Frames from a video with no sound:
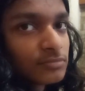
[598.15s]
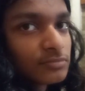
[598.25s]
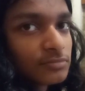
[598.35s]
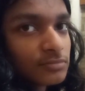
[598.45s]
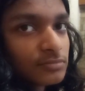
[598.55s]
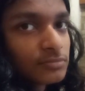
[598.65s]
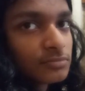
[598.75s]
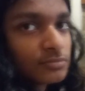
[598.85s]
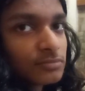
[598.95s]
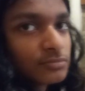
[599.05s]
you studied
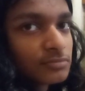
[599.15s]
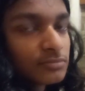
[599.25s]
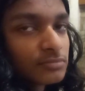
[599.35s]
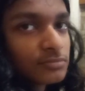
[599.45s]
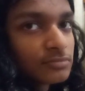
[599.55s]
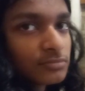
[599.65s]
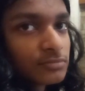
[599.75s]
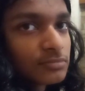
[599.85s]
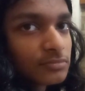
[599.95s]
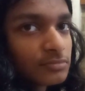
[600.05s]
here for
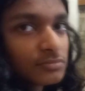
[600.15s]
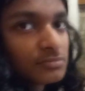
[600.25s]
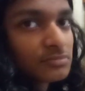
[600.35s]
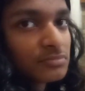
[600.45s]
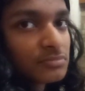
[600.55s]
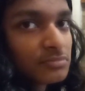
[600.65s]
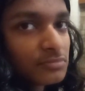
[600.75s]
grade six, yeah.